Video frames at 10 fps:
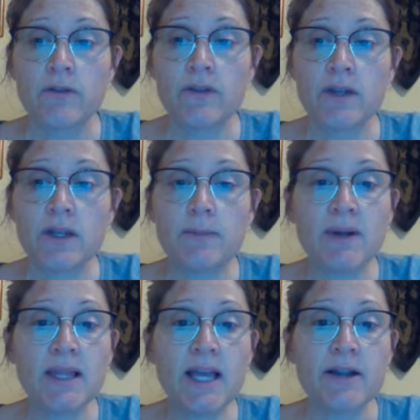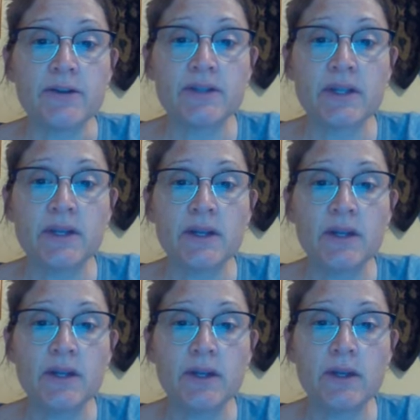Fill it up by layers.
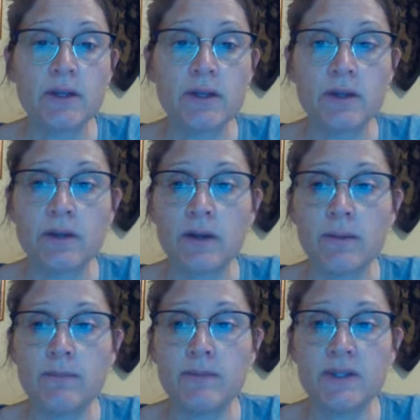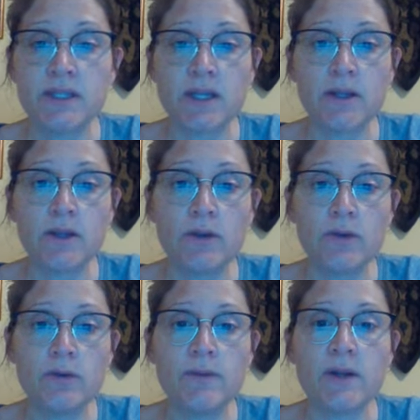I'm missing a
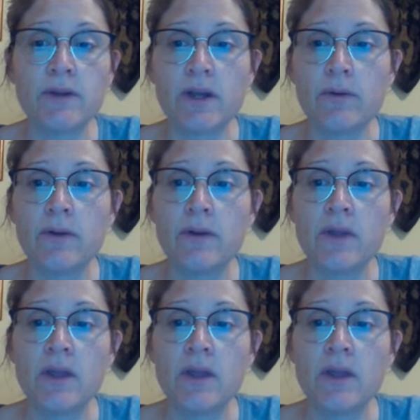cube. There we go.